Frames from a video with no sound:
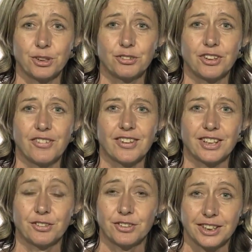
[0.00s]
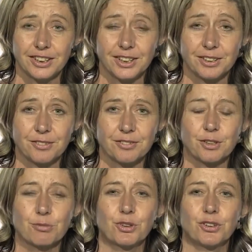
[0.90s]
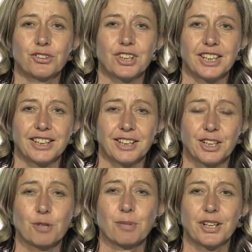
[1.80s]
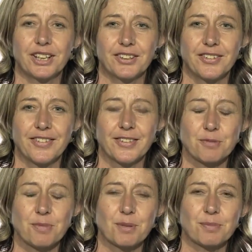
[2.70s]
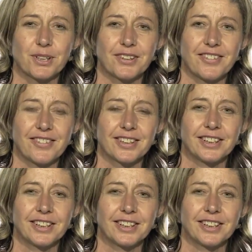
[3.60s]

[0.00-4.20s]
which she said she'd learnt from watching American soap operas.